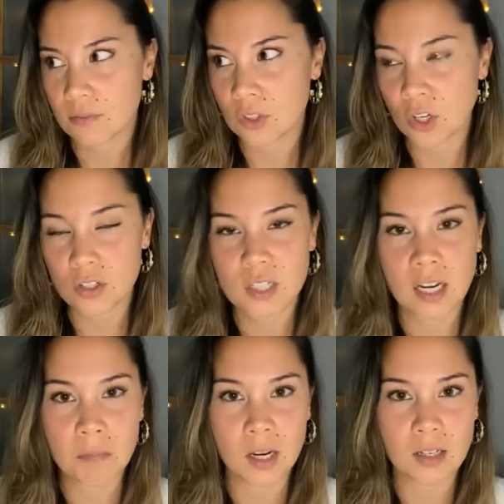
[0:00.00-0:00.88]

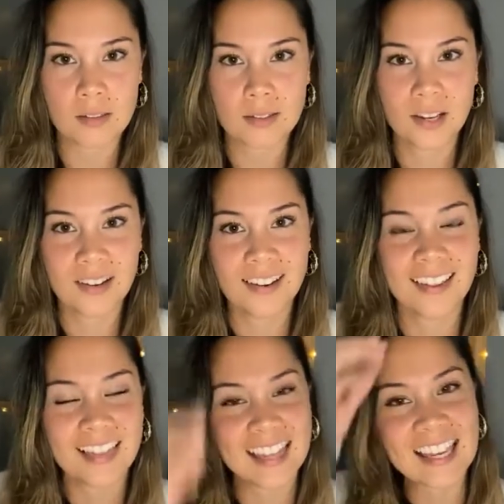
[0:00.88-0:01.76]
10 minutes
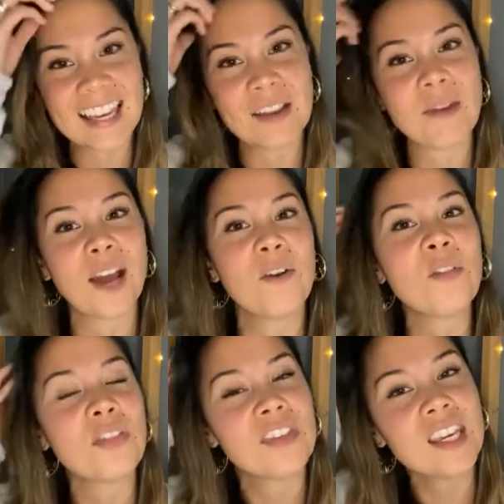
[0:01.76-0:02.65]
thinking about
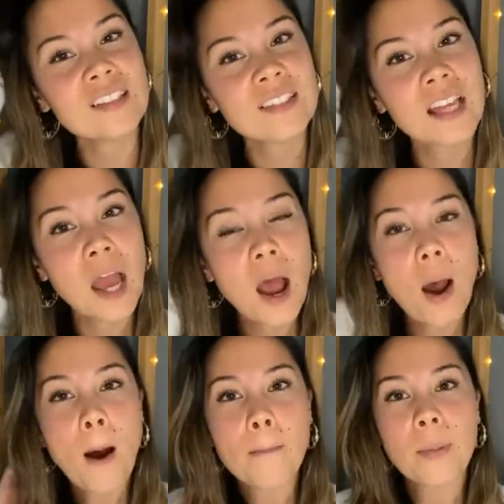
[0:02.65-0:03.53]
all the things.
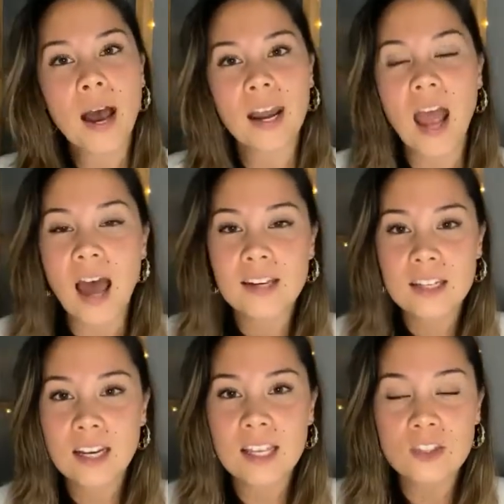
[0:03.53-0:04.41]
But
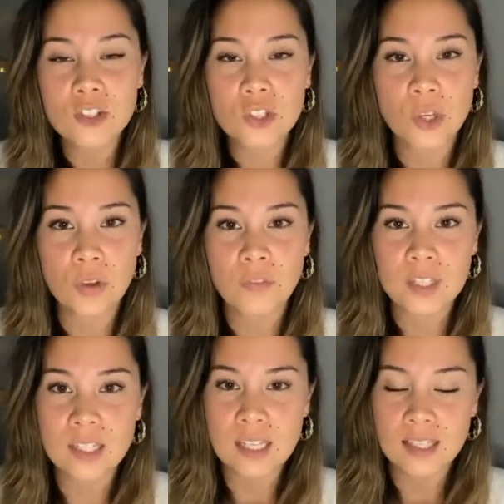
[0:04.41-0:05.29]
underneath the
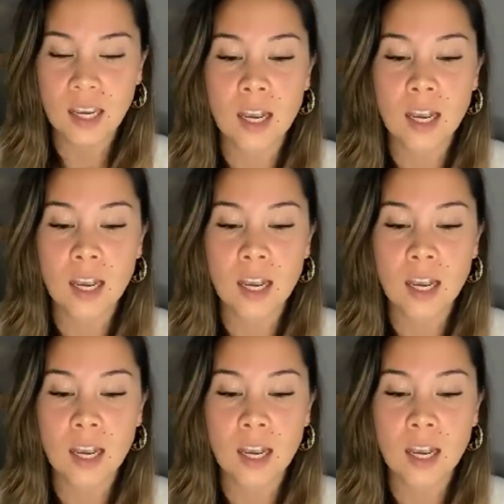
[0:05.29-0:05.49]
surface, things are